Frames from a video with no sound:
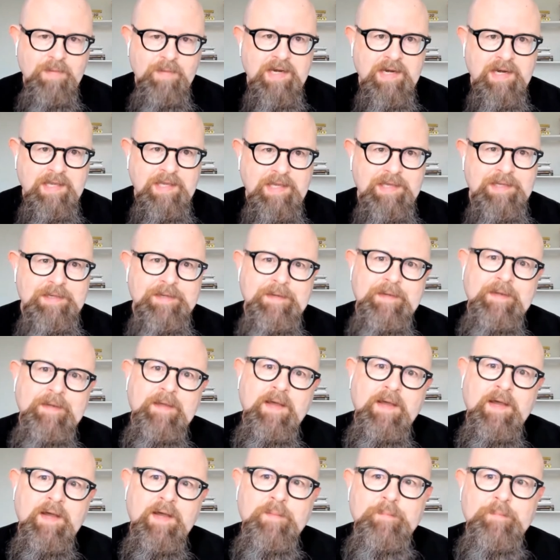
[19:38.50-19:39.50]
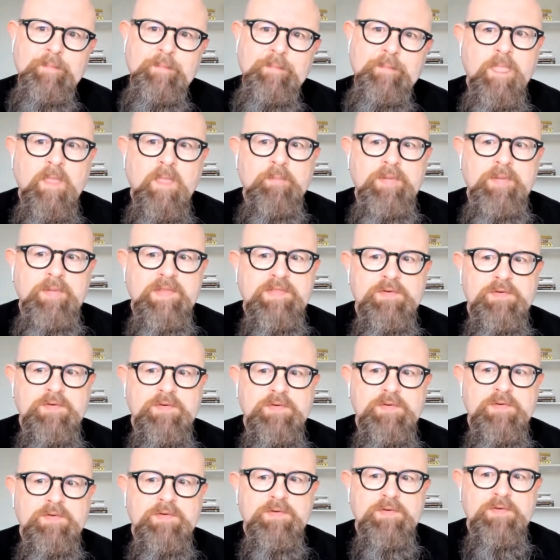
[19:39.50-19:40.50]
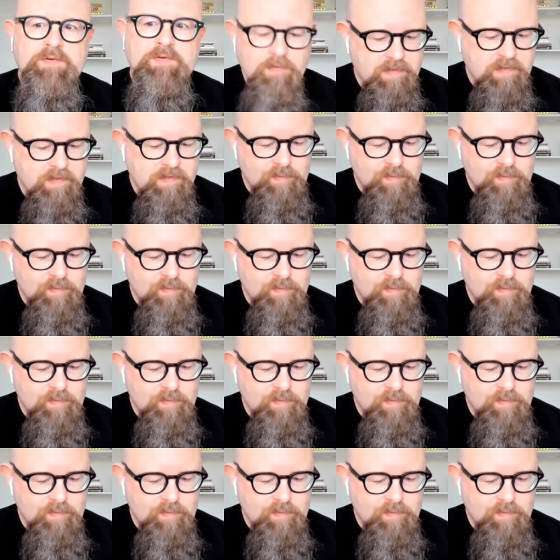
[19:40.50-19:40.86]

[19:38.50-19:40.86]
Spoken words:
a lot of money. But there's